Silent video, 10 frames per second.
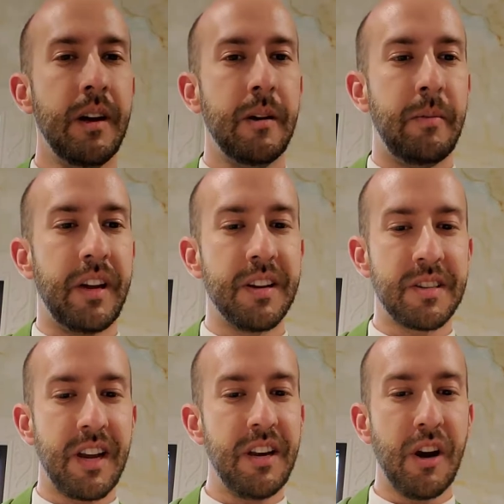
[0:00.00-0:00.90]
Because
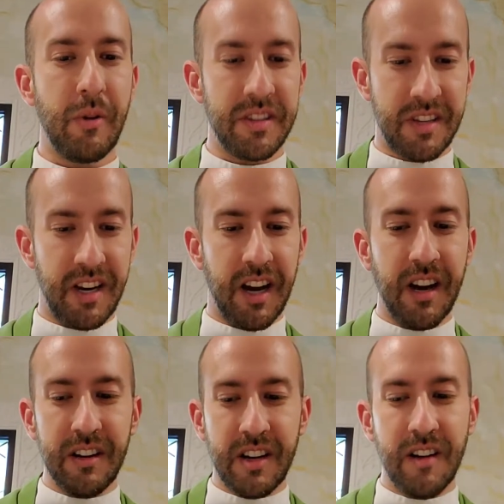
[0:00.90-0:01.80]
I know it's an
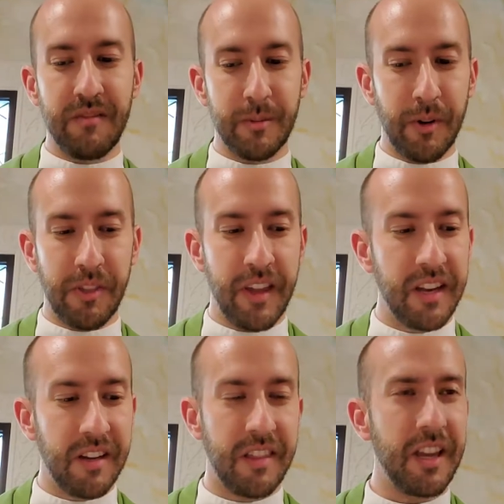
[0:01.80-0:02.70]
uncomfortable
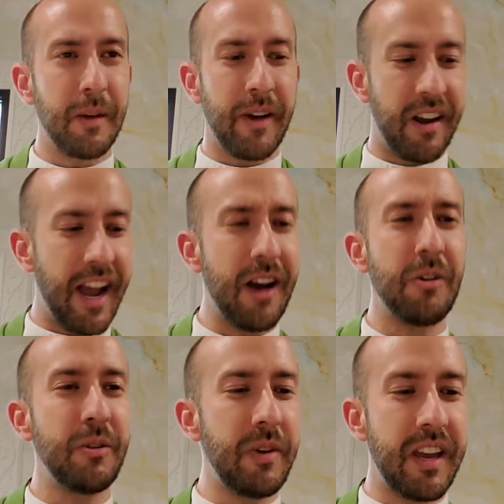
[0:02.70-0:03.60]
thing to think about. How
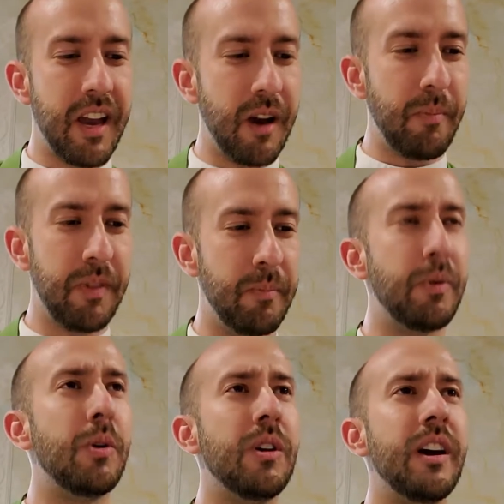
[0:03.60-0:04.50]
do we help the
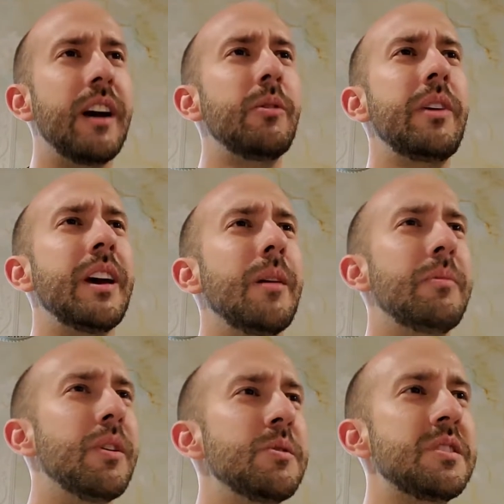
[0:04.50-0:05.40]
poor? How do we help
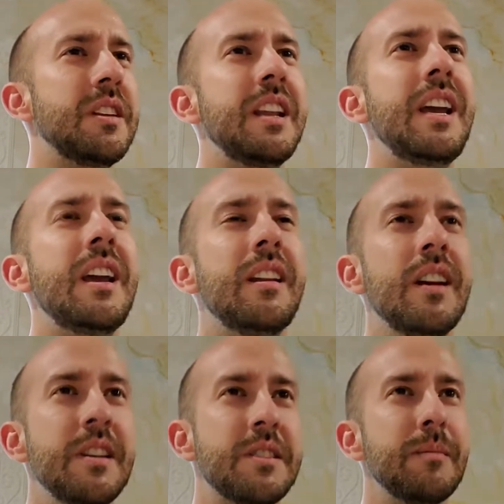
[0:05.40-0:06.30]
those in need?
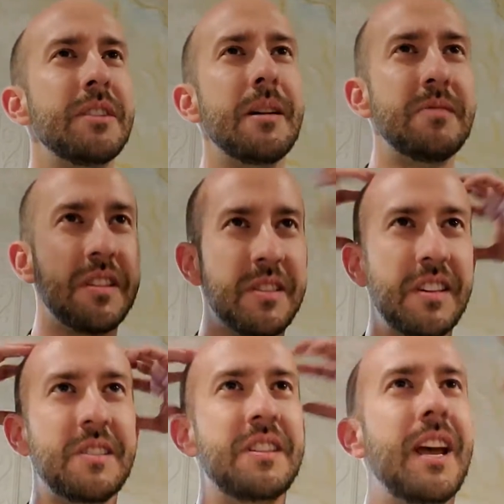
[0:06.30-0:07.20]
Sometimes it's
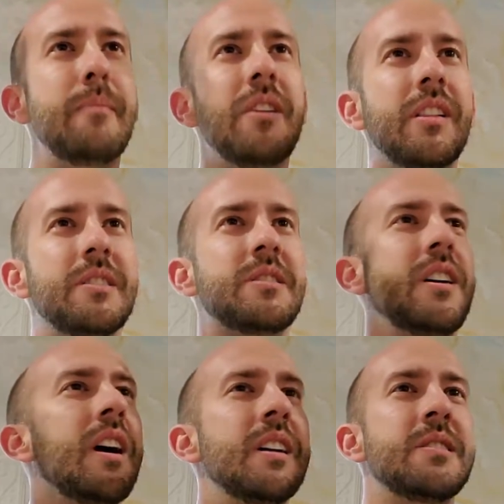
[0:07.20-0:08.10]
this nebulous
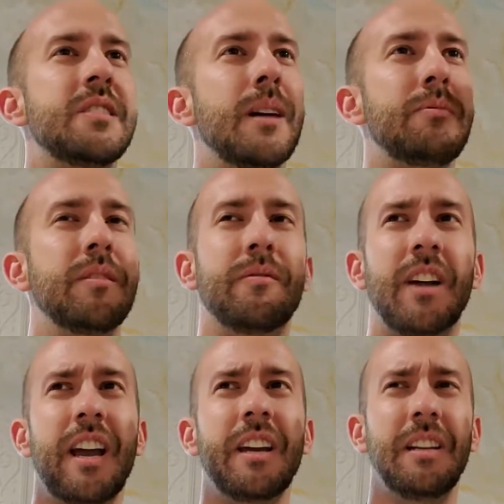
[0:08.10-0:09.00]
concept of,
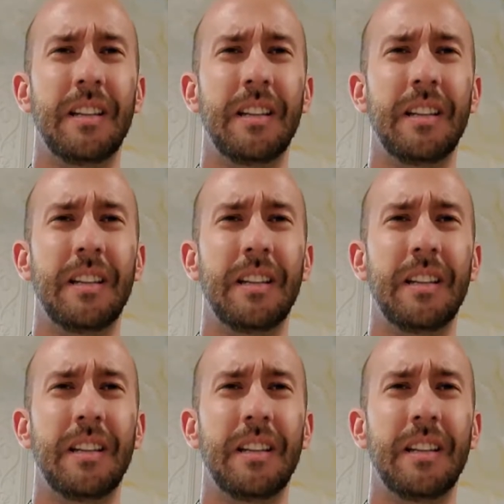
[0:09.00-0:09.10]
like,